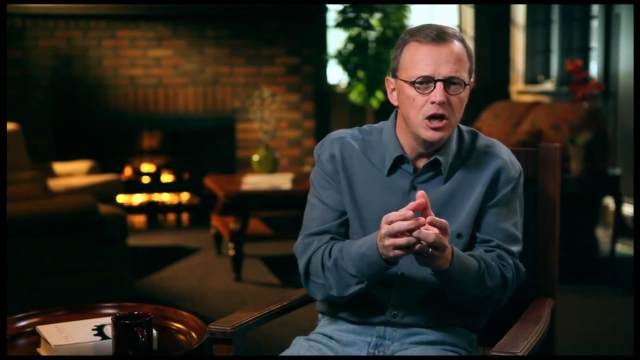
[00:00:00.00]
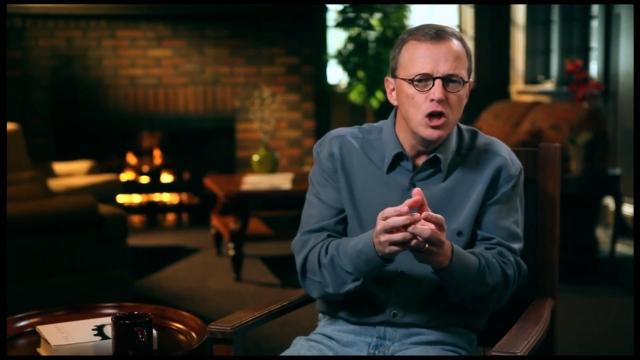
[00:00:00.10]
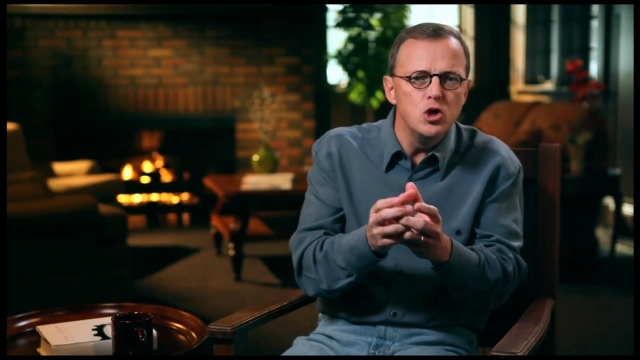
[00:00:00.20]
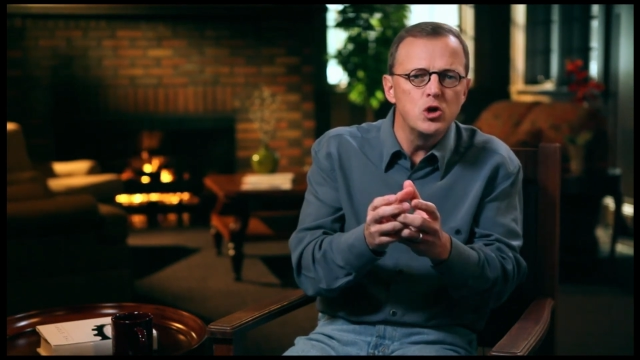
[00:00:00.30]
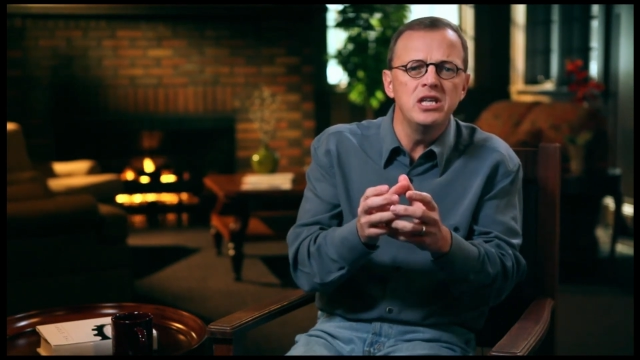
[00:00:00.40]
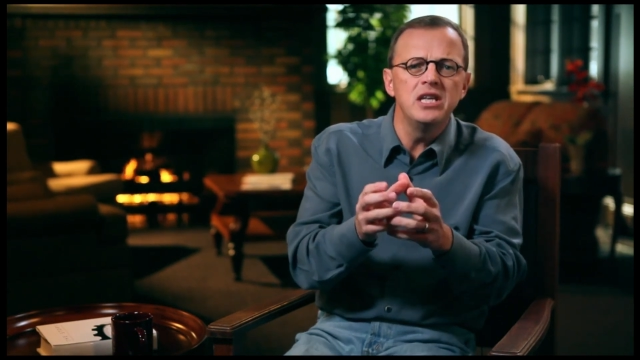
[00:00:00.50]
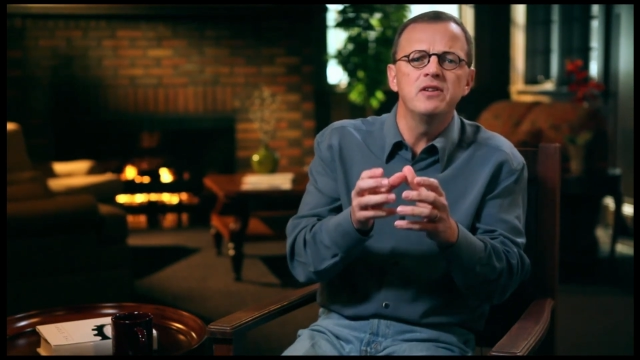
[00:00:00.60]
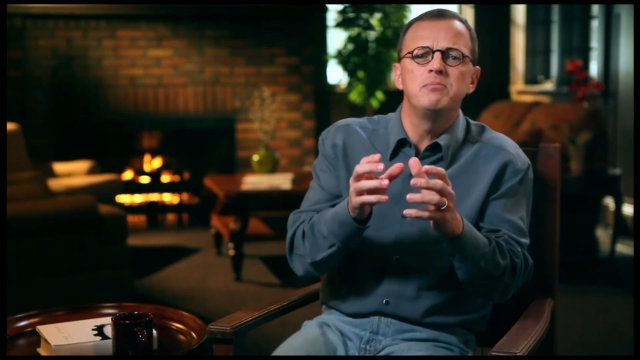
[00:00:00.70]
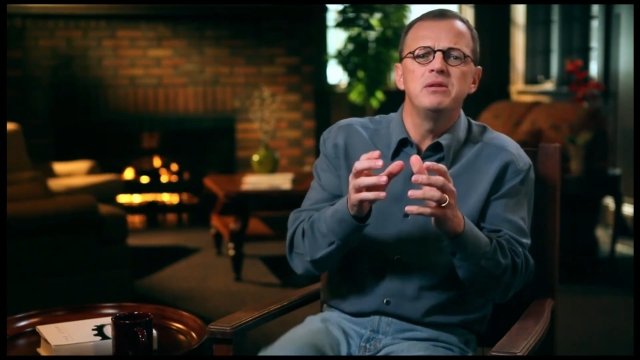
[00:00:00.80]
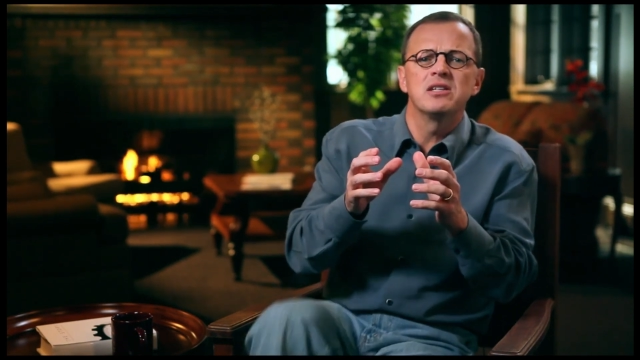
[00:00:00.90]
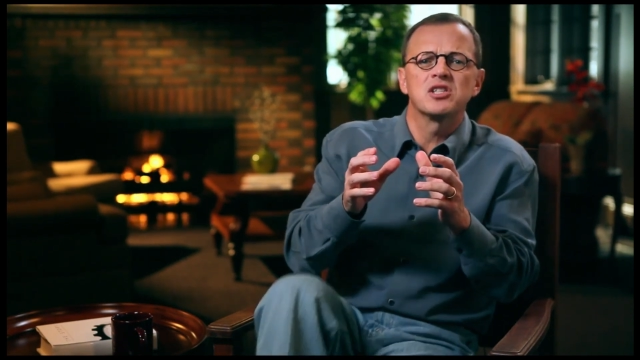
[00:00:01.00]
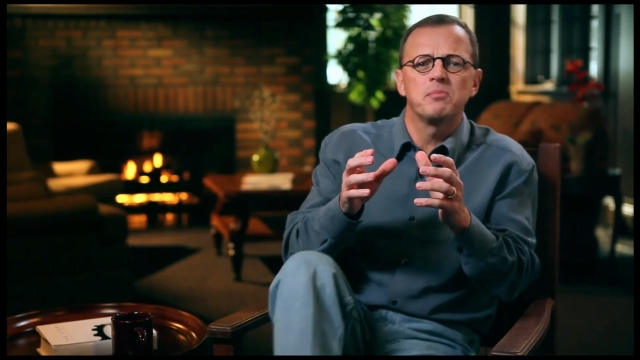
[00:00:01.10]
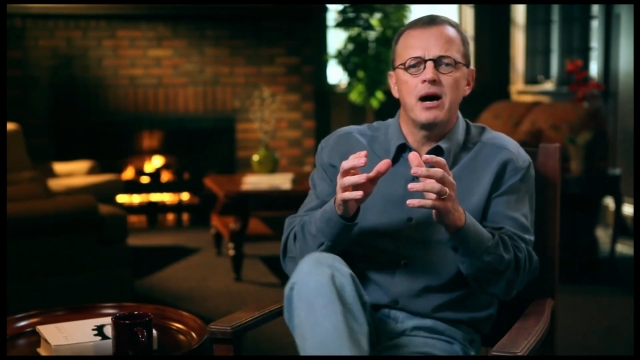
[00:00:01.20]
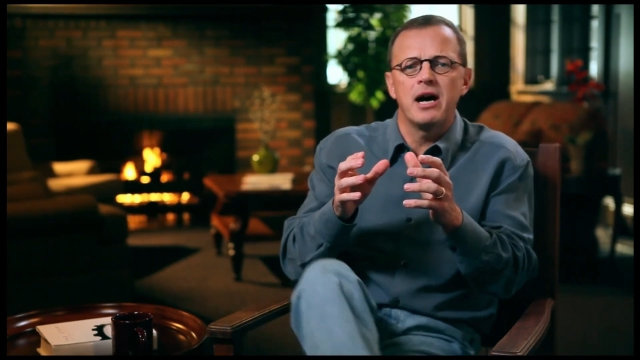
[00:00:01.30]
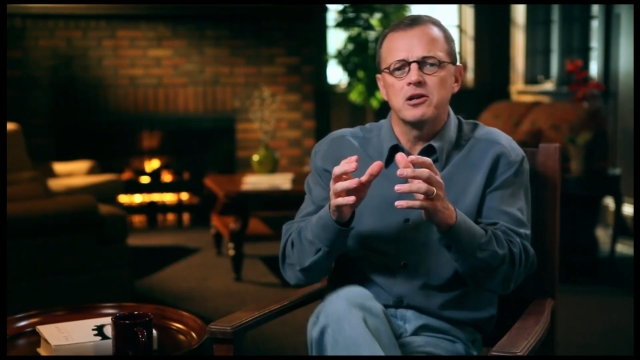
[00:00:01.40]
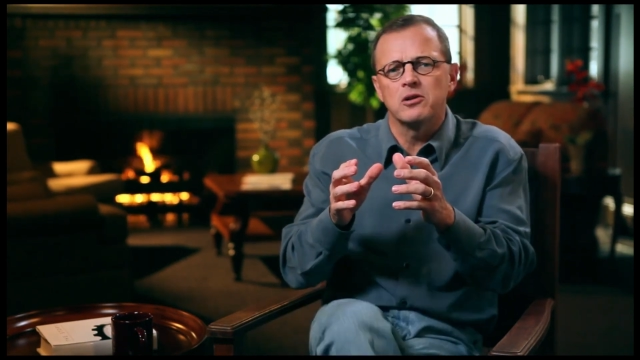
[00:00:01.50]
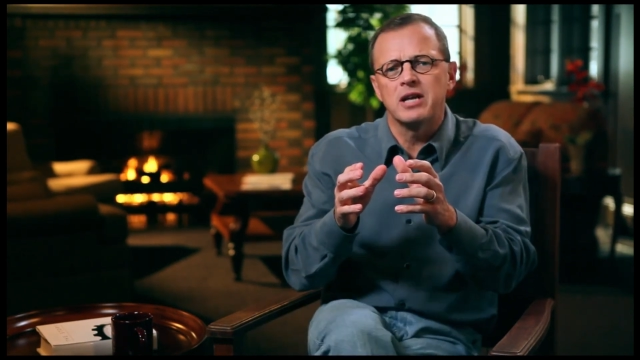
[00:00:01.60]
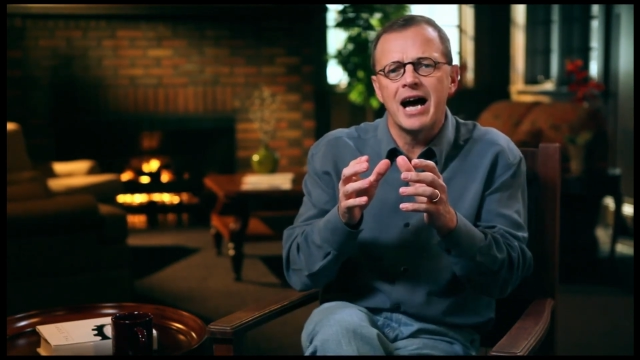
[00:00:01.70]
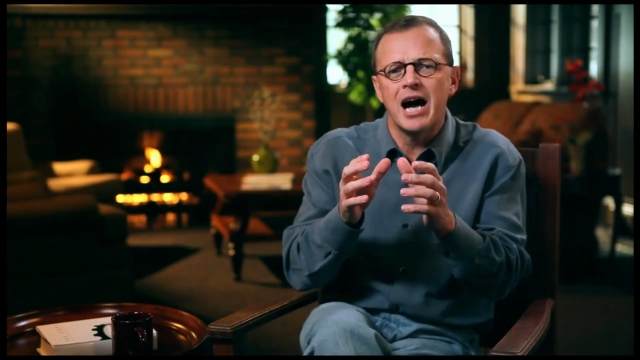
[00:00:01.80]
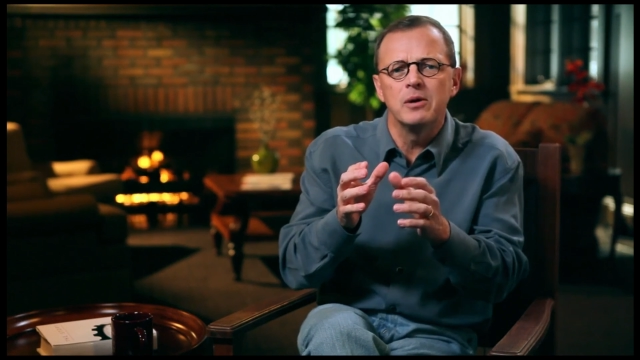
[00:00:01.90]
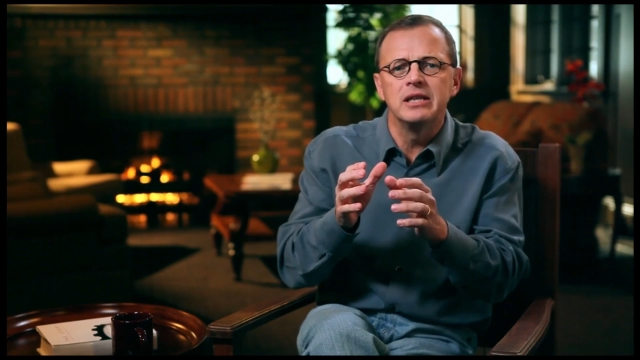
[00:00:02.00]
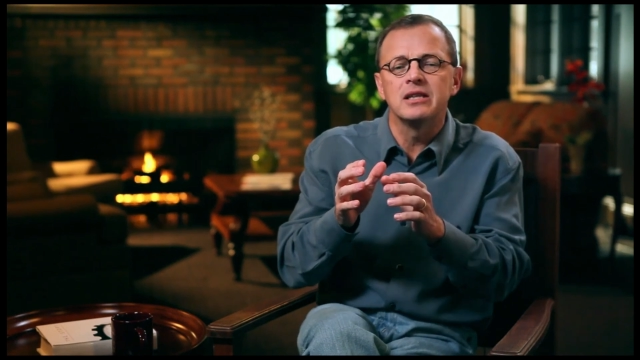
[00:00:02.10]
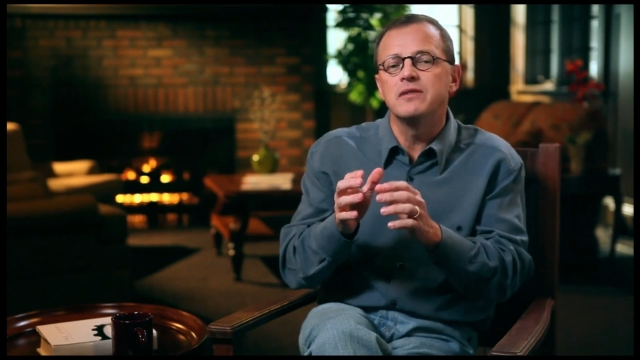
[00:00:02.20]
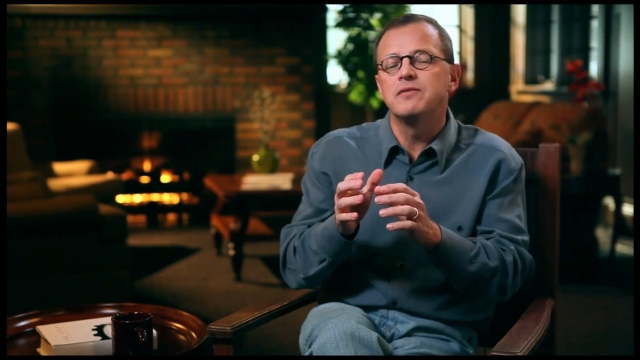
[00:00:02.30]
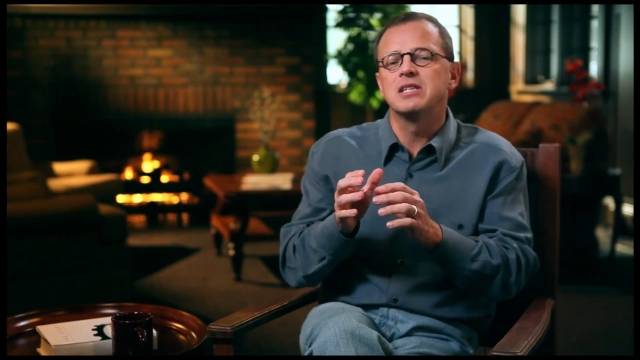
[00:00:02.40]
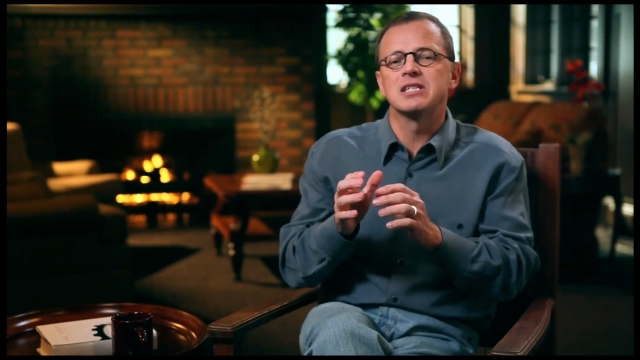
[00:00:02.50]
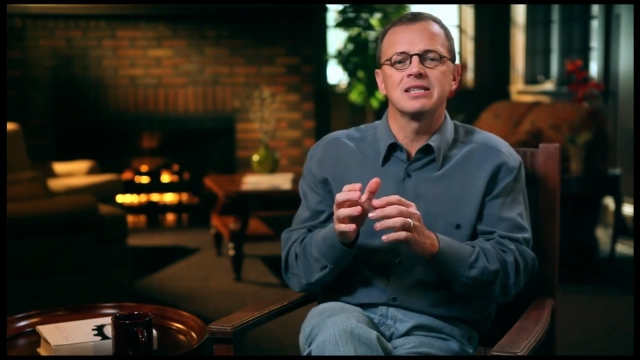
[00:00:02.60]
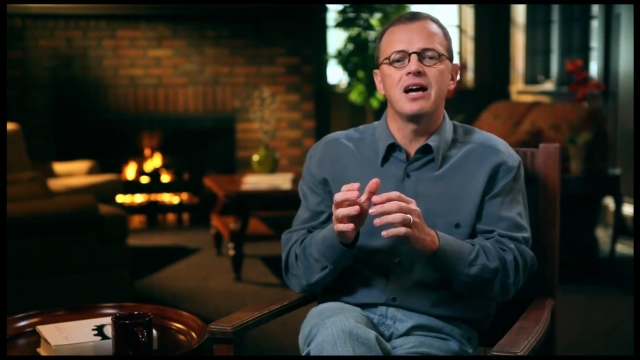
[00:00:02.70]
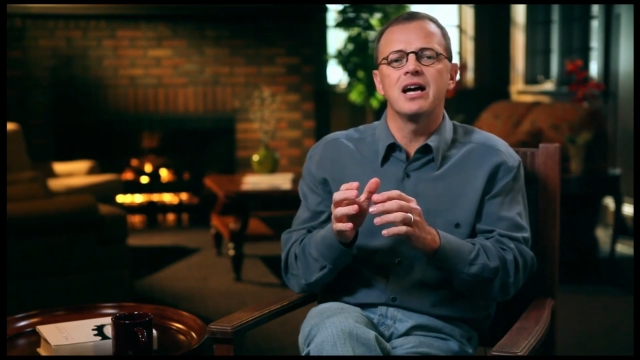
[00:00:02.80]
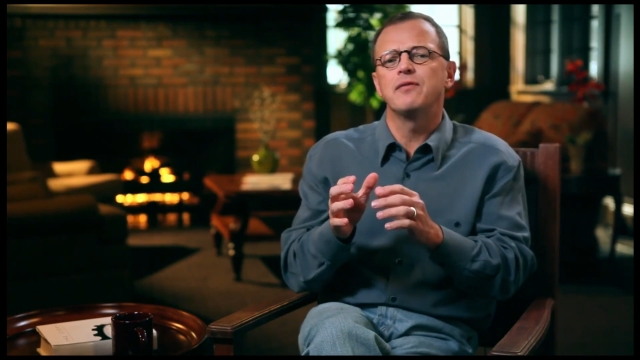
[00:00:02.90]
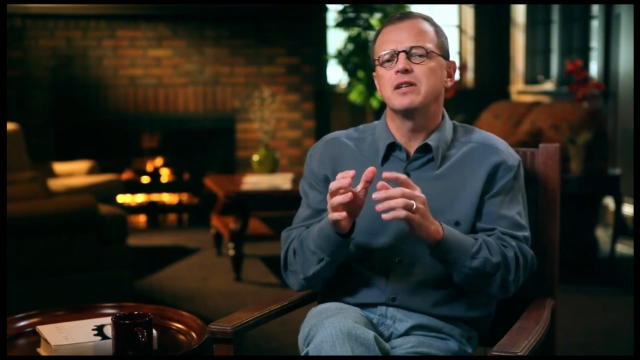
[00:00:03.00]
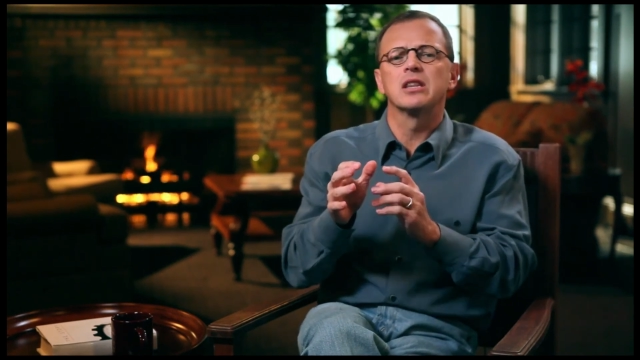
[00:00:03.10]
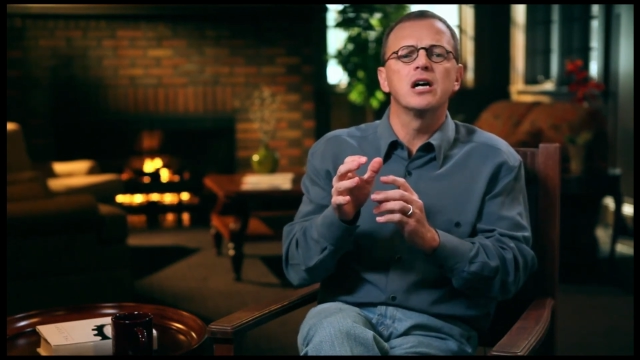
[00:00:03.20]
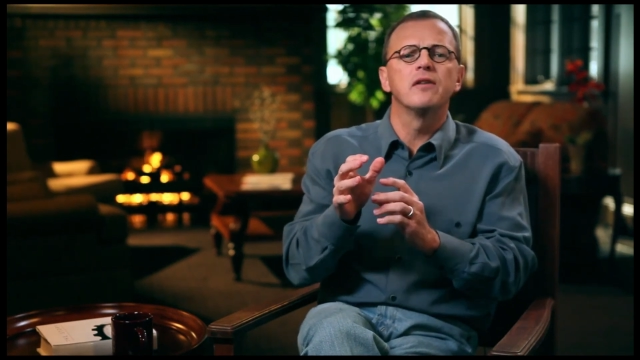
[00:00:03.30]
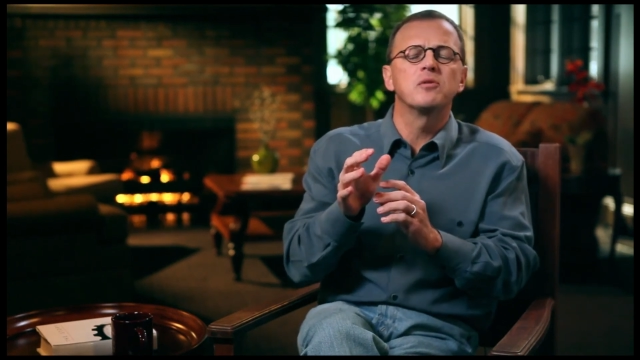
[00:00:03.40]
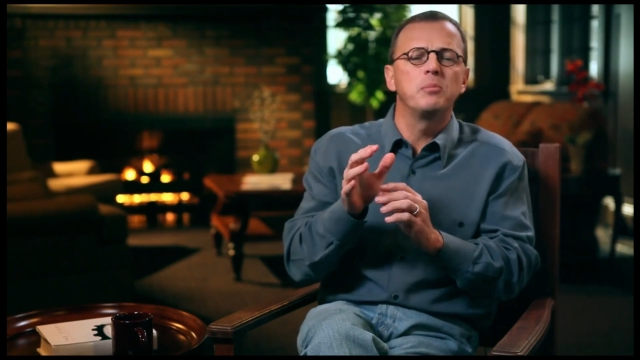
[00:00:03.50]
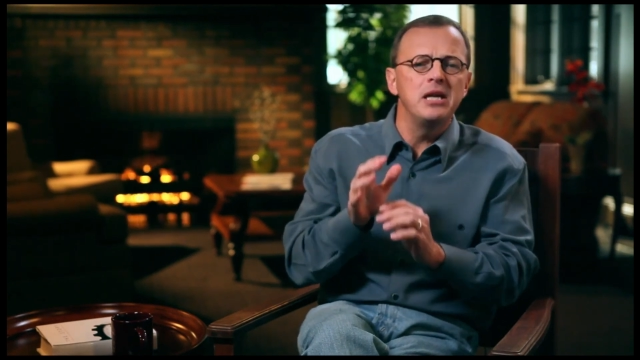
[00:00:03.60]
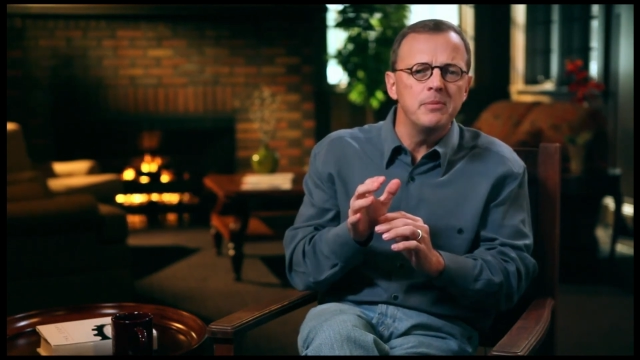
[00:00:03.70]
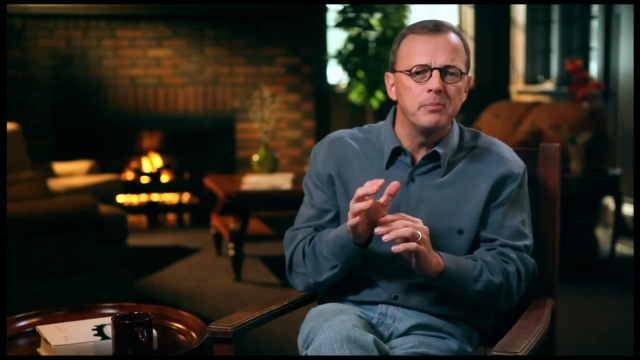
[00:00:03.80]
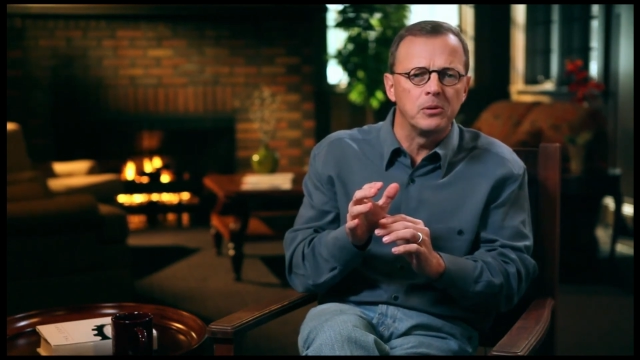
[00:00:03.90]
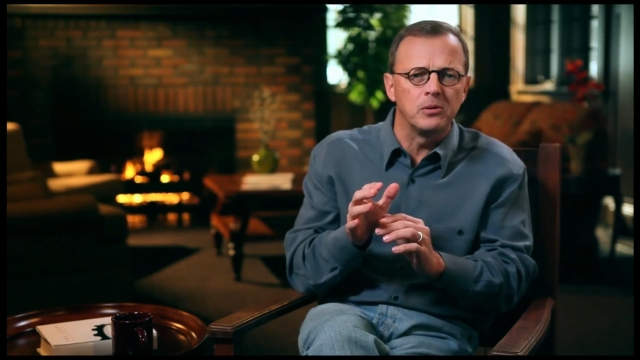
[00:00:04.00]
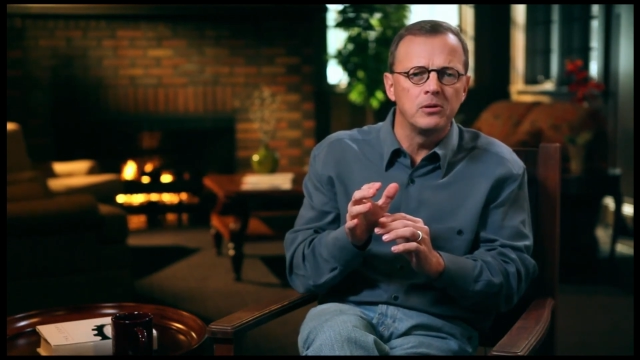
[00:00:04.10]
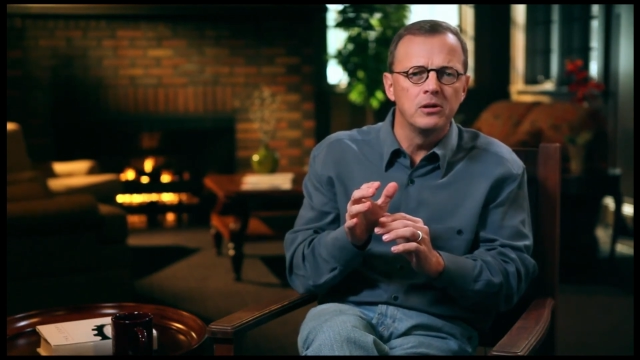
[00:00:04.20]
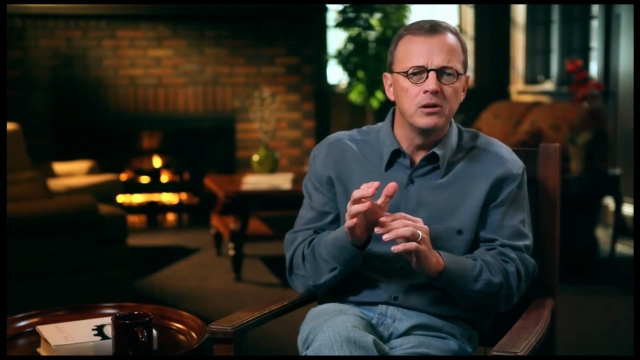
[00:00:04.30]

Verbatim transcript: You can even be inspired on how he lived his life and loved people,